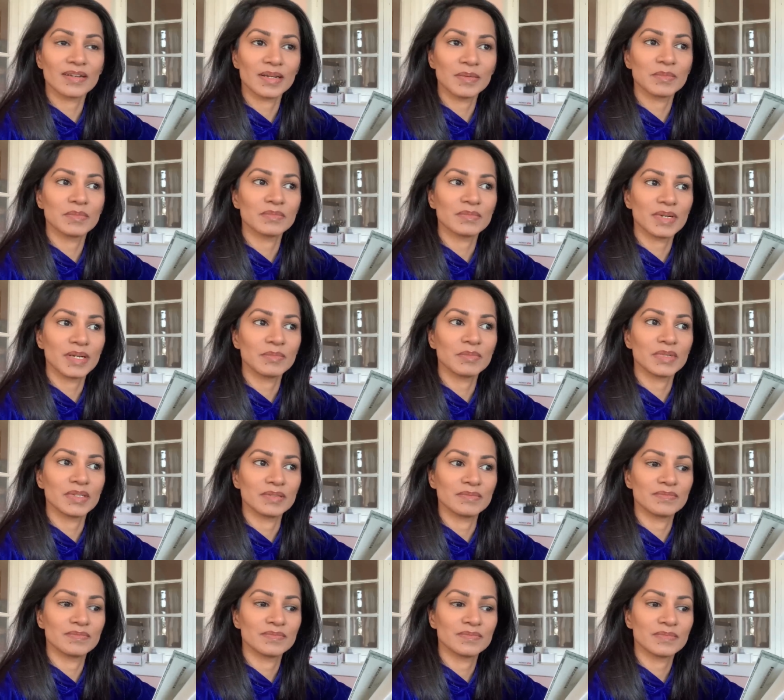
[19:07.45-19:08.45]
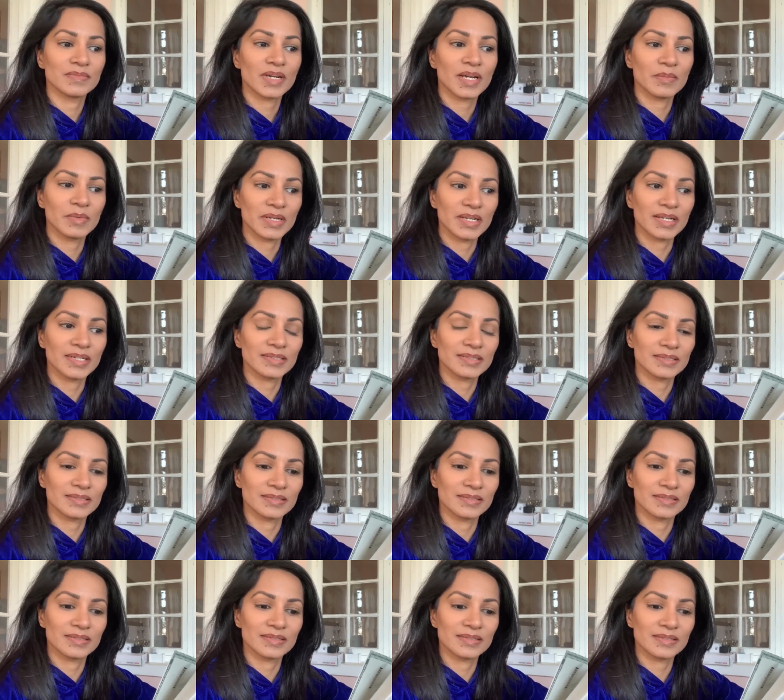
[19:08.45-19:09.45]
I'm I'm a I'm a
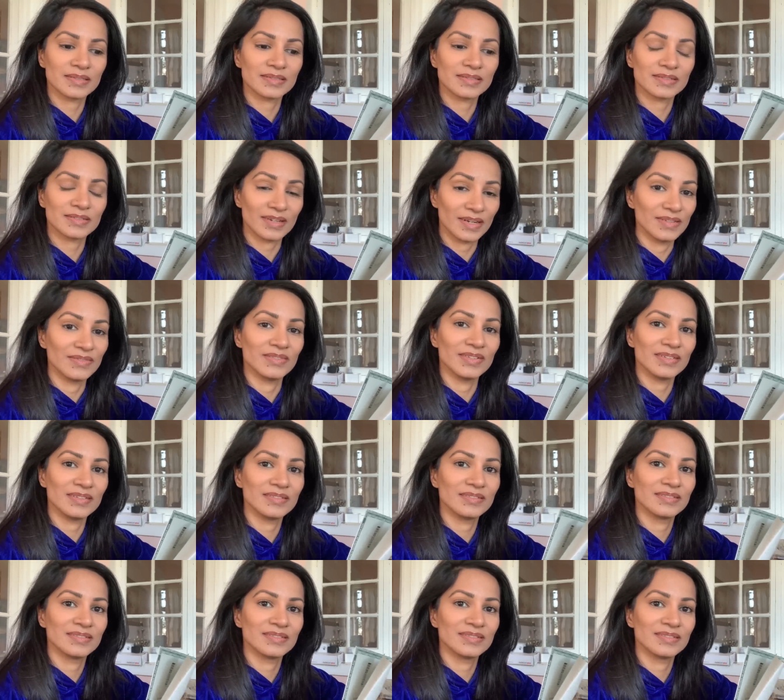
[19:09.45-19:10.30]
licensed driver.